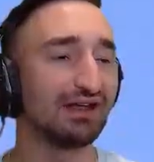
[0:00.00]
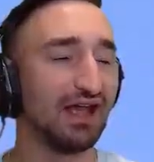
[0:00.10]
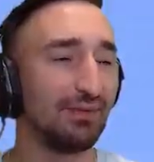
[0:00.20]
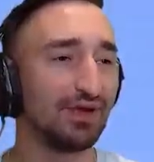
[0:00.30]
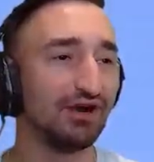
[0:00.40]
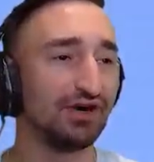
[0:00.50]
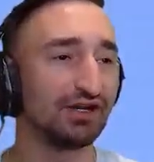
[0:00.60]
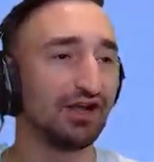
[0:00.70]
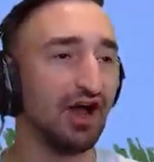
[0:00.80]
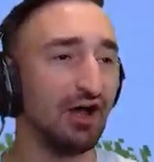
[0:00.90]
Yep, here he
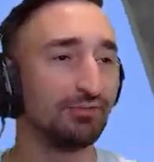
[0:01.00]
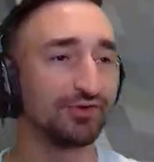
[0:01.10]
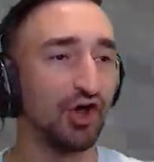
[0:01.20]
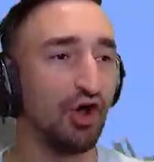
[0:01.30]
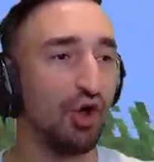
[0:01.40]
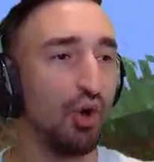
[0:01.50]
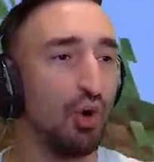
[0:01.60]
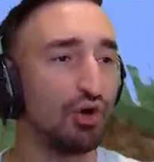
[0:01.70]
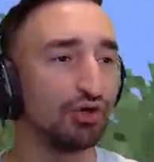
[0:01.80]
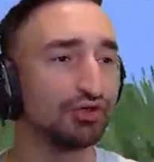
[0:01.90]
comes, all
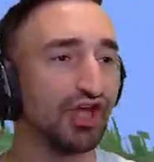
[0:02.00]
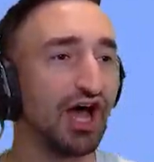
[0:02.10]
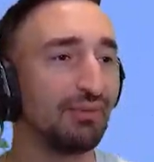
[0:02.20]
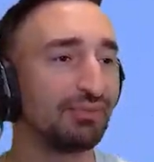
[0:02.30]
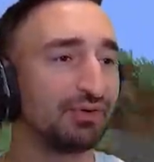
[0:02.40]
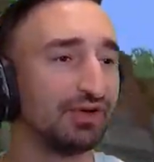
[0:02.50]
oh, oiled no. up.